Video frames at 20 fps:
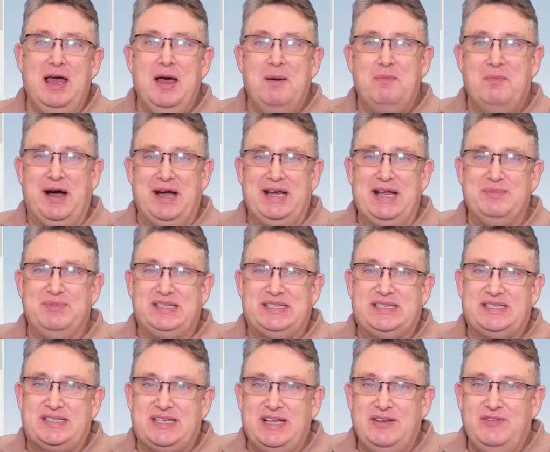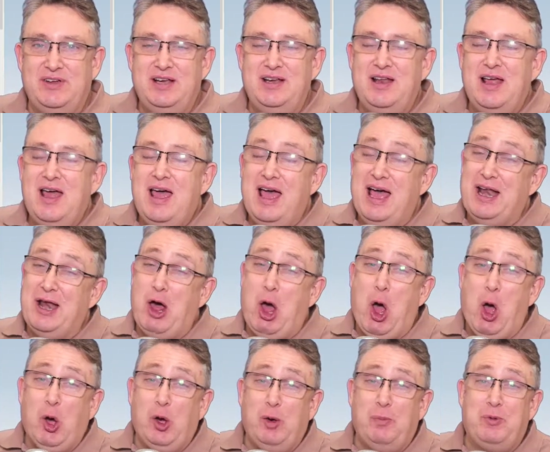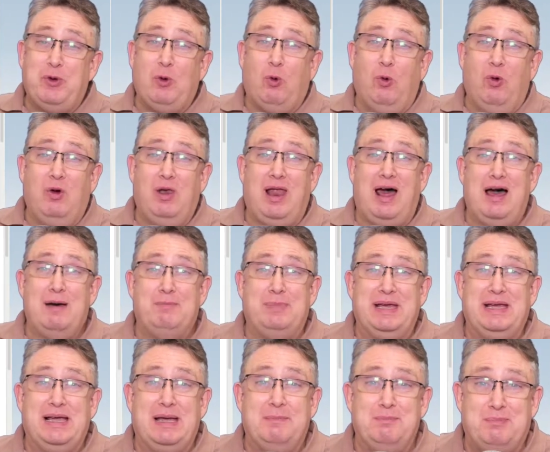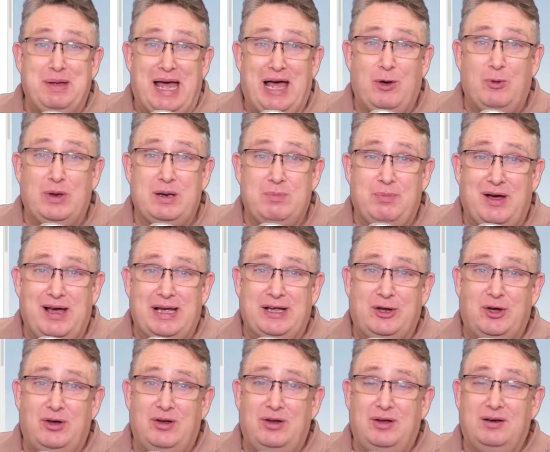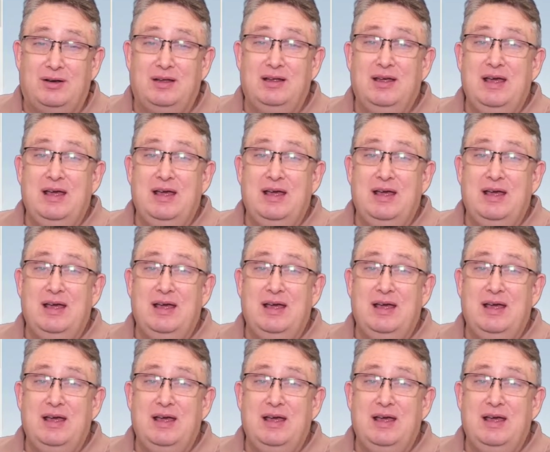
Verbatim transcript: My name is Stephen, and I hope you all are being empowered by God.